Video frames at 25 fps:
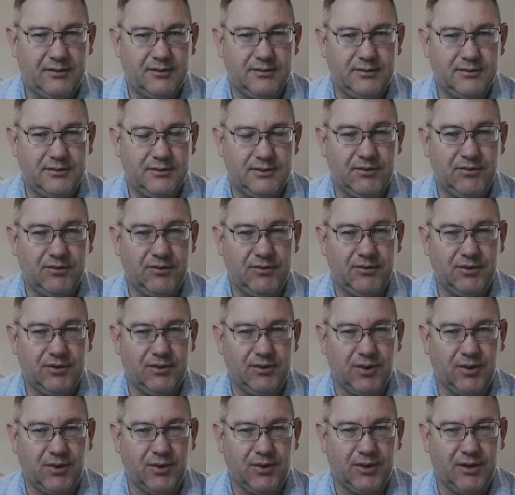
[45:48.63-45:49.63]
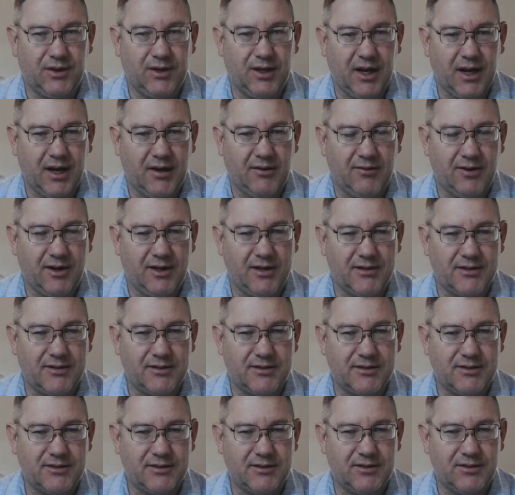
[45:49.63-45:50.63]
you go to the
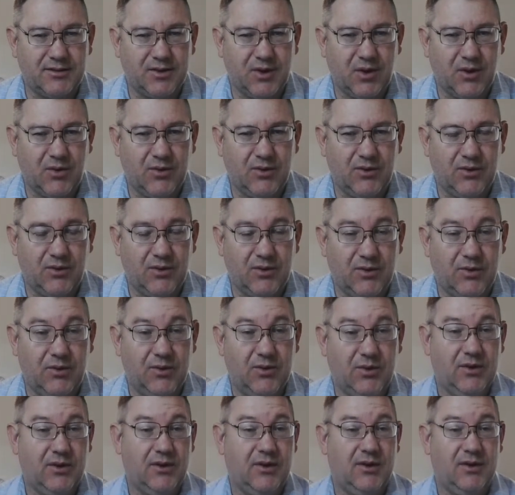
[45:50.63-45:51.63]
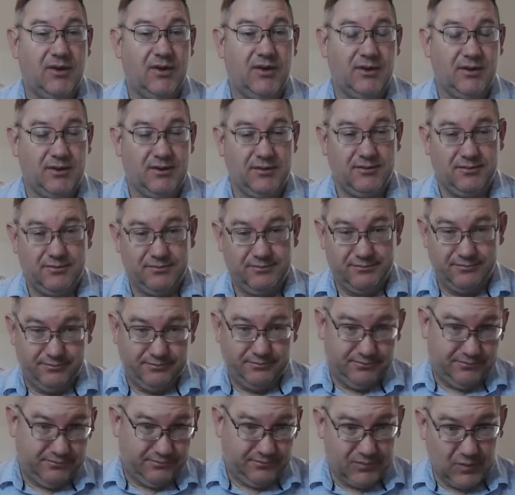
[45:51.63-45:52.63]
IRS, you go to
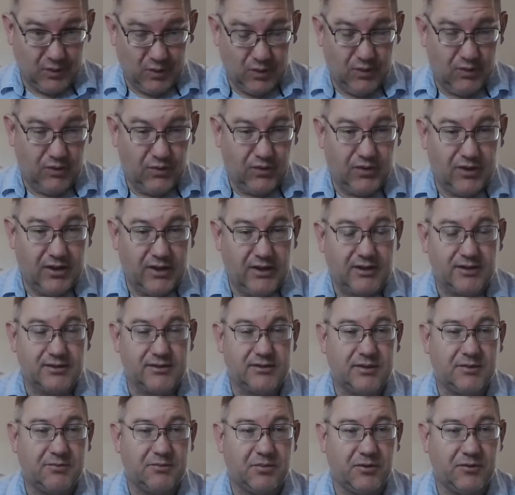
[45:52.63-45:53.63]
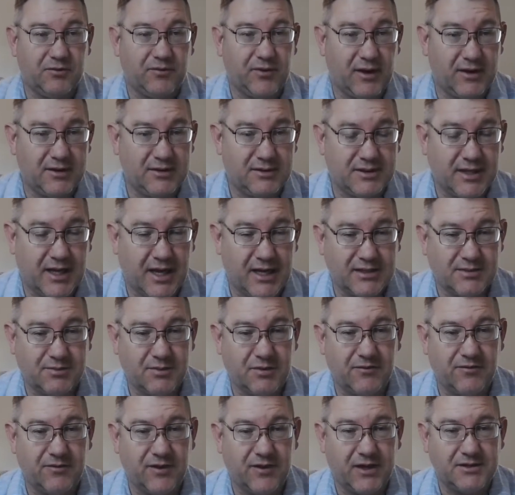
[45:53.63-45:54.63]
who you think is a tax
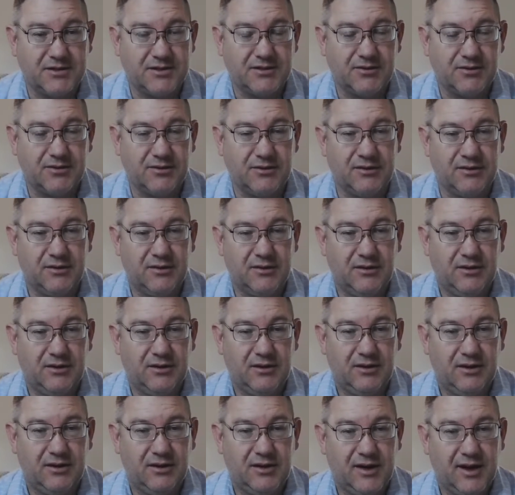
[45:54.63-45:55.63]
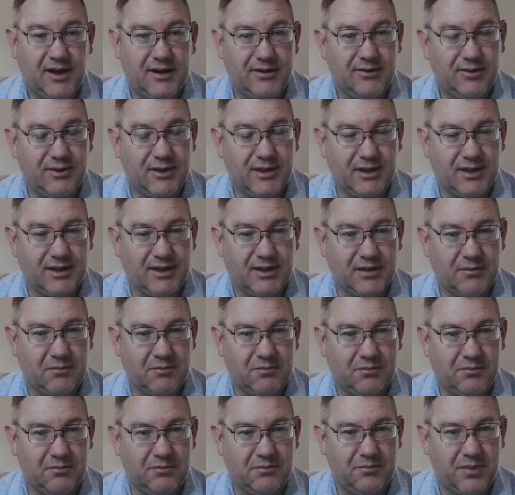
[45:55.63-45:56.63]
professional, and you get
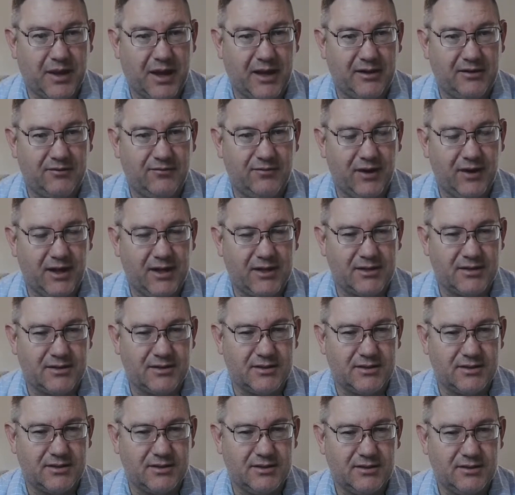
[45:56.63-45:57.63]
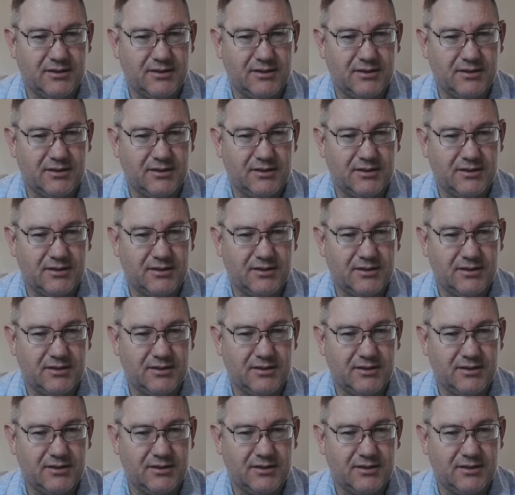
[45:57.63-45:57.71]
bad advice.